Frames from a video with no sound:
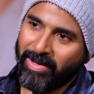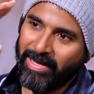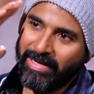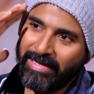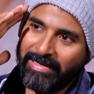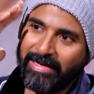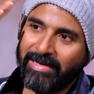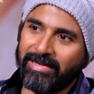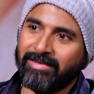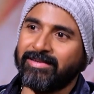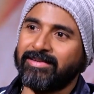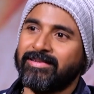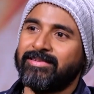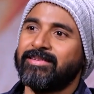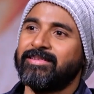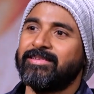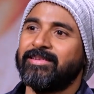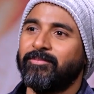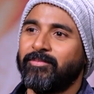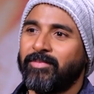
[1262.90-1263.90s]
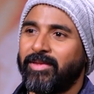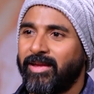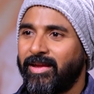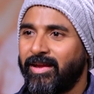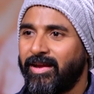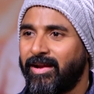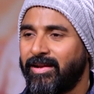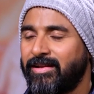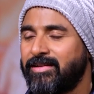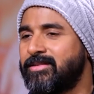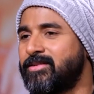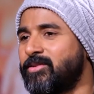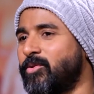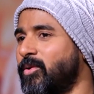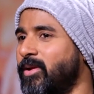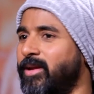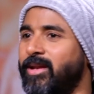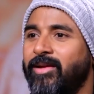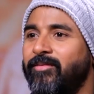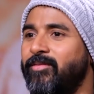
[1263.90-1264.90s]
intelligence is something else. So
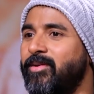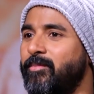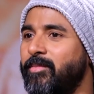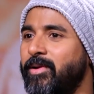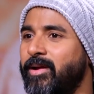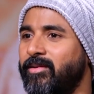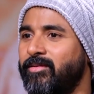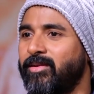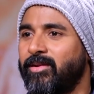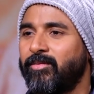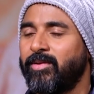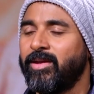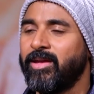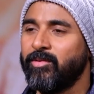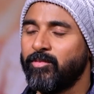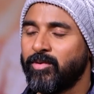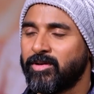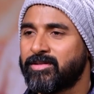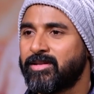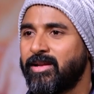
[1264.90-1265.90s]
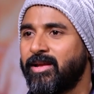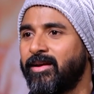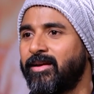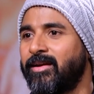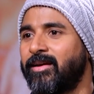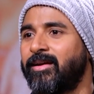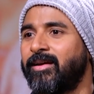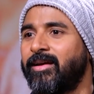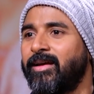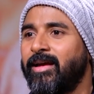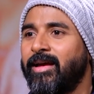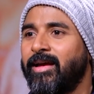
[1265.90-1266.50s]
he never behaved that way. He was like a.